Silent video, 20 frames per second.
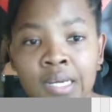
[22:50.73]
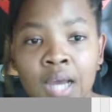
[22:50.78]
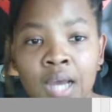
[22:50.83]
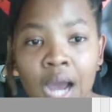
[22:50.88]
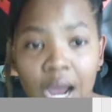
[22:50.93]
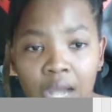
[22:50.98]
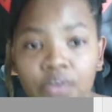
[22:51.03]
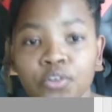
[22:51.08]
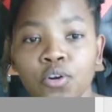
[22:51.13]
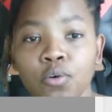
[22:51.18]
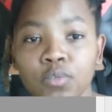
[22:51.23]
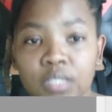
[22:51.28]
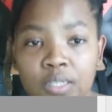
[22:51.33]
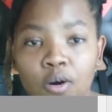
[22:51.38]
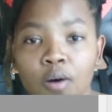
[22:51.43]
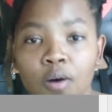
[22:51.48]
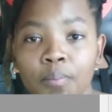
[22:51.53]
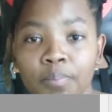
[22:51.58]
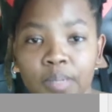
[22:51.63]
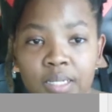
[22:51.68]
I know the
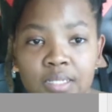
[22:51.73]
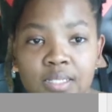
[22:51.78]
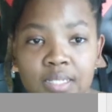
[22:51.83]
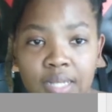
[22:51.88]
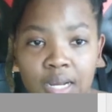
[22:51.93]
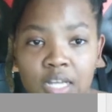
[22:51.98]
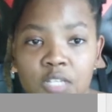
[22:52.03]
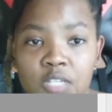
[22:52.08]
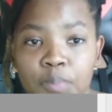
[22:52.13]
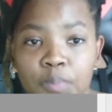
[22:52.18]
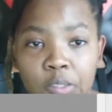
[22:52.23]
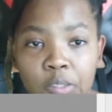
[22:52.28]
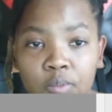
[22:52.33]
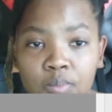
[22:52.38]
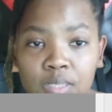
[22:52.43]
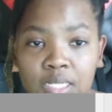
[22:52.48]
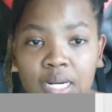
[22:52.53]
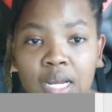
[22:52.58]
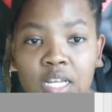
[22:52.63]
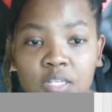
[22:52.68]
complex, it has bedrooms,
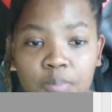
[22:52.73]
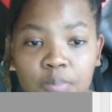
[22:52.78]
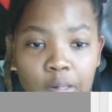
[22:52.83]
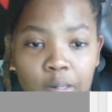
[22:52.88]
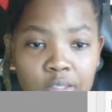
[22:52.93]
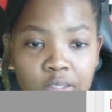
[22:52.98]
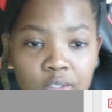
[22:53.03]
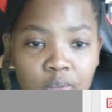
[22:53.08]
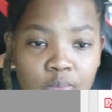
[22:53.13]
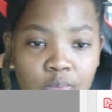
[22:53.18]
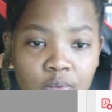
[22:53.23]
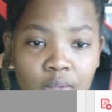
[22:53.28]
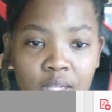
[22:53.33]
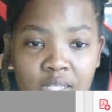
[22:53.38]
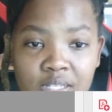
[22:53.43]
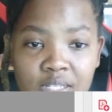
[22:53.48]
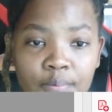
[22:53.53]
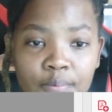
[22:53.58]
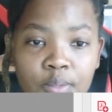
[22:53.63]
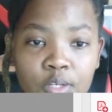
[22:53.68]
it has bathrooms, so that's
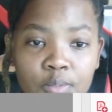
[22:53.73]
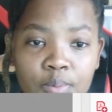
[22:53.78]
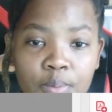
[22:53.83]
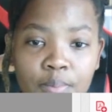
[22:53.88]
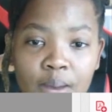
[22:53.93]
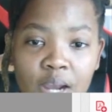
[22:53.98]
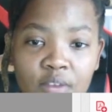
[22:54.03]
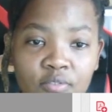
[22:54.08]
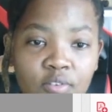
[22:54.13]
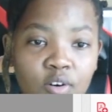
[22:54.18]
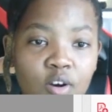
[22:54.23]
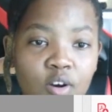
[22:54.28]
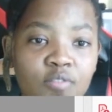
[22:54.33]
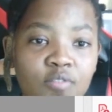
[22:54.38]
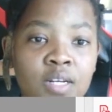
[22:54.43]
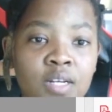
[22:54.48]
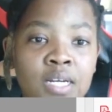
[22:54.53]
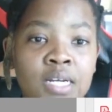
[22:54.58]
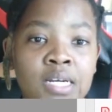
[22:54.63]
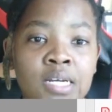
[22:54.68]
something to be mindful of.
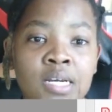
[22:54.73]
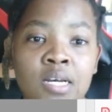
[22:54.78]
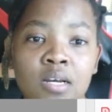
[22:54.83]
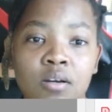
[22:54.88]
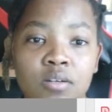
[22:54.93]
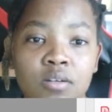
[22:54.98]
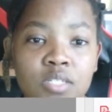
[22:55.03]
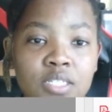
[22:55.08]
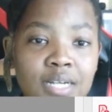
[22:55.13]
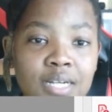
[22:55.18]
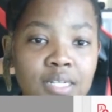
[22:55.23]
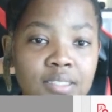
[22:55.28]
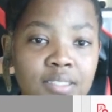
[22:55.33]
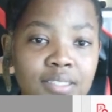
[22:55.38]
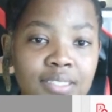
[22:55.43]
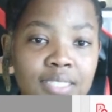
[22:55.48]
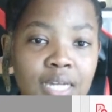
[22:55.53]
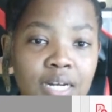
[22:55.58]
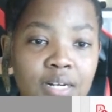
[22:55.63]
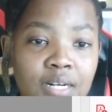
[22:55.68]
Construction
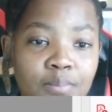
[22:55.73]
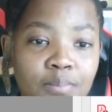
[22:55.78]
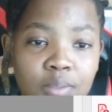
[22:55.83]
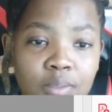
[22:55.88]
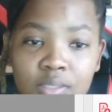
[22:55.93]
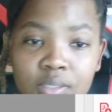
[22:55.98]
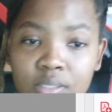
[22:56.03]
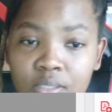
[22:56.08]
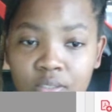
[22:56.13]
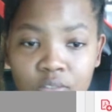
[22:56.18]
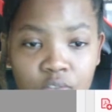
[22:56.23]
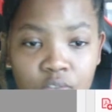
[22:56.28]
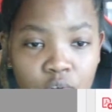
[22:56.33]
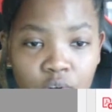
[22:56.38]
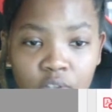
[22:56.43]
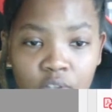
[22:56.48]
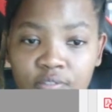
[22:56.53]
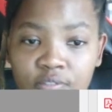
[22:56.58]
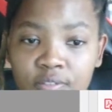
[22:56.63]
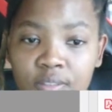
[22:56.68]
standard buildings,
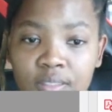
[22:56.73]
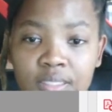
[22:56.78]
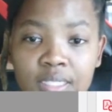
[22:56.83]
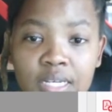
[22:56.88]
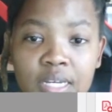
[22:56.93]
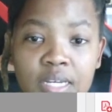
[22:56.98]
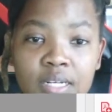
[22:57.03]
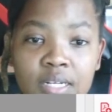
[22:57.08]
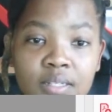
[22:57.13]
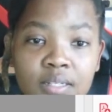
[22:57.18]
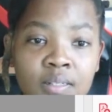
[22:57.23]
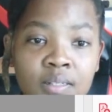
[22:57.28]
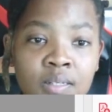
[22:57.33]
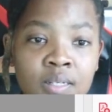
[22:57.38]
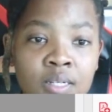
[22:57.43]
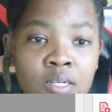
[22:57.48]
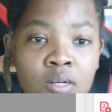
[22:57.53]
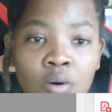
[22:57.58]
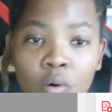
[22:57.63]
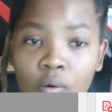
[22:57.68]
not filled in.
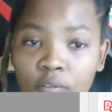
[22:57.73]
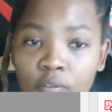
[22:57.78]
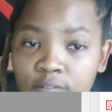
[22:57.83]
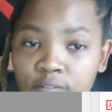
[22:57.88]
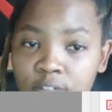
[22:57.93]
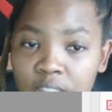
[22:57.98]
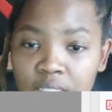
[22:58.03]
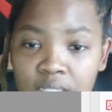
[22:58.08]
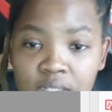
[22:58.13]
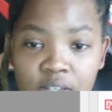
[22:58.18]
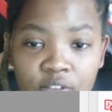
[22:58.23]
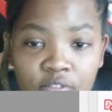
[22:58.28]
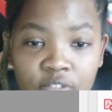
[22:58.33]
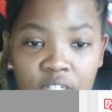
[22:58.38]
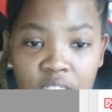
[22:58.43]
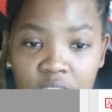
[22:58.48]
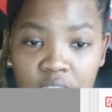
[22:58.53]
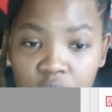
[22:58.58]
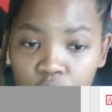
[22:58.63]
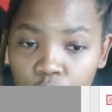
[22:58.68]
Fittings and
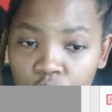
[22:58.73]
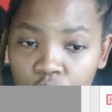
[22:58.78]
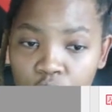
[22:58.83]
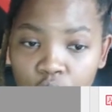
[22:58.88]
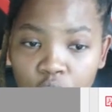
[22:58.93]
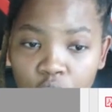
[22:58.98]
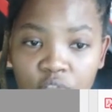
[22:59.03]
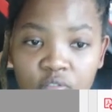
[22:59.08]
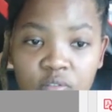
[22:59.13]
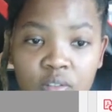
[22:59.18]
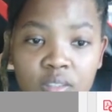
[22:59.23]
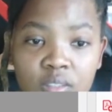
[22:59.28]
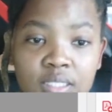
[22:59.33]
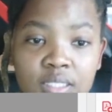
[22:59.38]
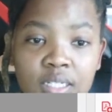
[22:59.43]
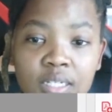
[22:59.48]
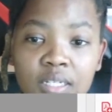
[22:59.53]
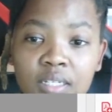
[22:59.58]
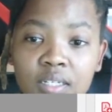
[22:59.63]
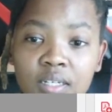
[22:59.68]
features also not filled
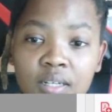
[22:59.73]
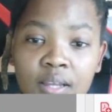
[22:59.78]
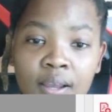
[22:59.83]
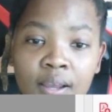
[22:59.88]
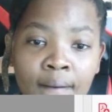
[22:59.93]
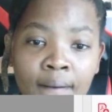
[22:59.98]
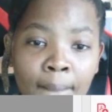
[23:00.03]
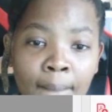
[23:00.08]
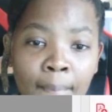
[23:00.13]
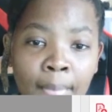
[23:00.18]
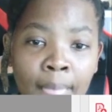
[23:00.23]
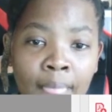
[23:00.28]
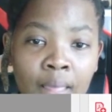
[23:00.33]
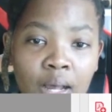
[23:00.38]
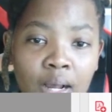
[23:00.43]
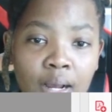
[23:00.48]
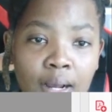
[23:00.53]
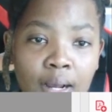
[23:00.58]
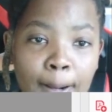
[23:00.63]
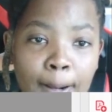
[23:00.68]
in.
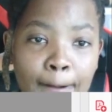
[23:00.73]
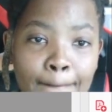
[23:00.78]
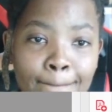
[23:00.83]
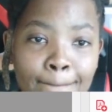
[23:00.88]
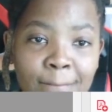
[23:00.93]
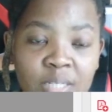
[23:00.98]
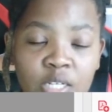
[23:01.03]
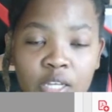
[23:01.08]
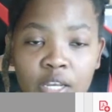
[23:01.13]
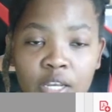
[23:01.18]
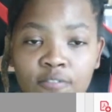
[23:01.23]
Okay,